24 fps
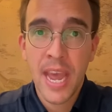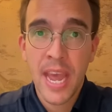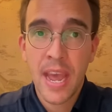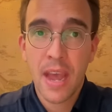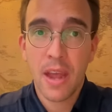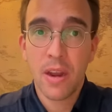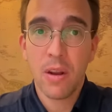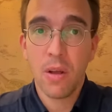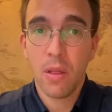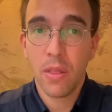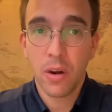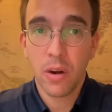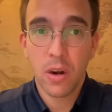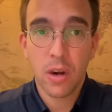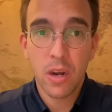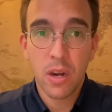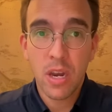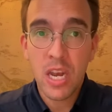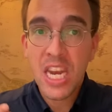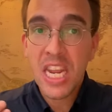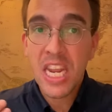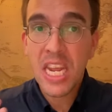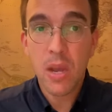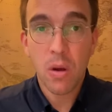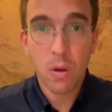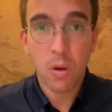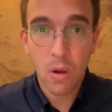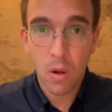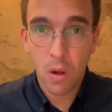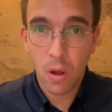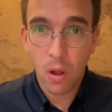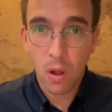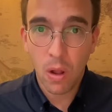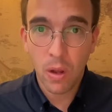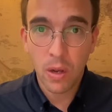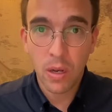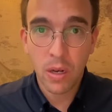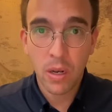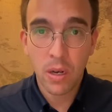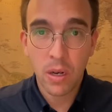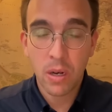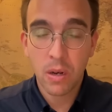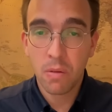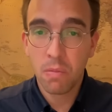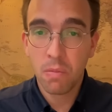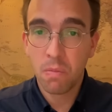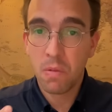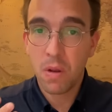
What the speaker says: another neocon